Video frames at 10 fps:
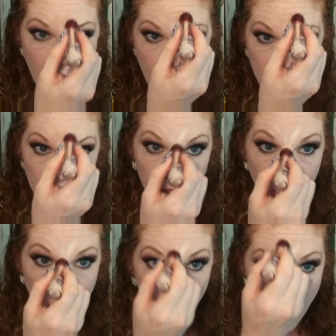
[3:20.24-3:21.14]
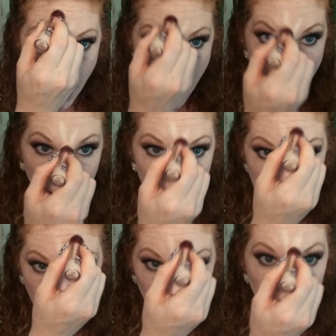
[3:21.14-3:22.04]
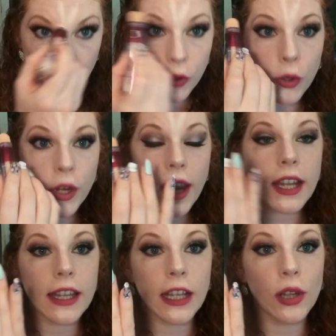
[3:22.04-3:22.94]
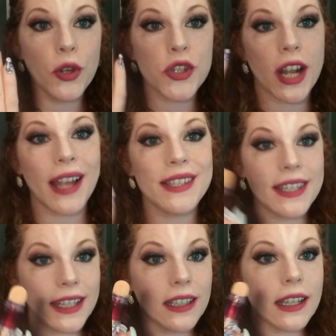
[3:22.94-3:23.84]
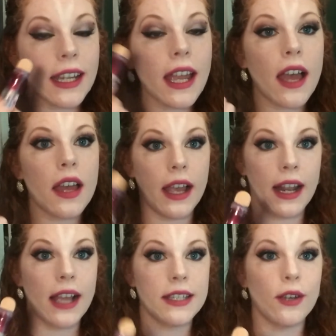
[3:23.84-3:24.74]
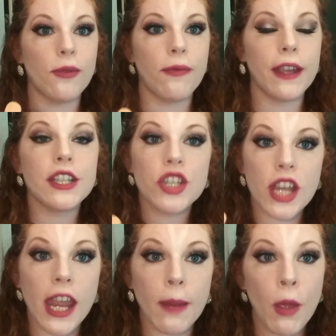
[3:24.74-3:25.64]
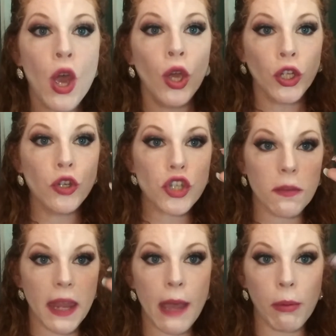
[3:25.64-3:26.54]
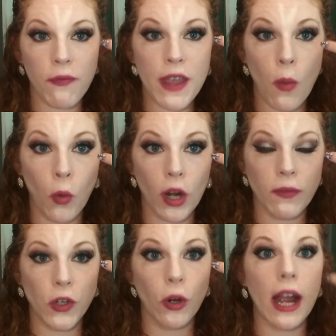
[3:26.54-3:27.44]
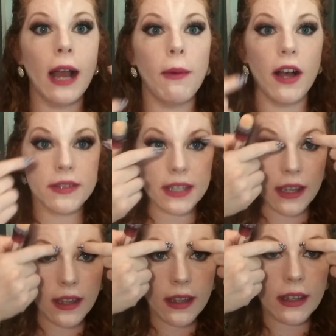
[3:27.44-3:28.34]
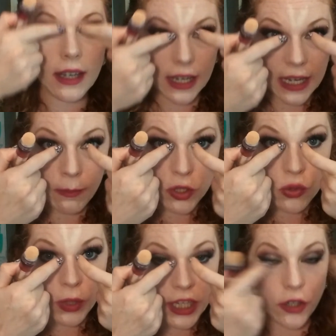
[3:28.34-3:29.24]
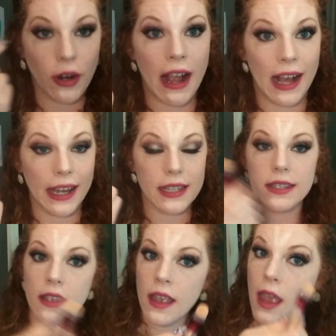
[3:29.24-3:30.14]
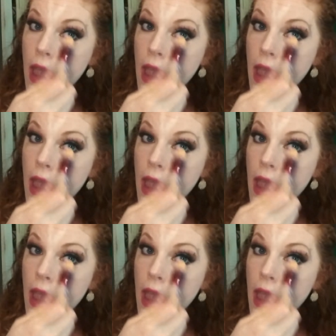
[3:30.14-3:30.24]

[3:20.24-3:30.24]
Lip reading: And then go up. Now, you're creating the illusion, ideally, an ideal face shape. You should be able to fit one of your eyeballs in between your eyes.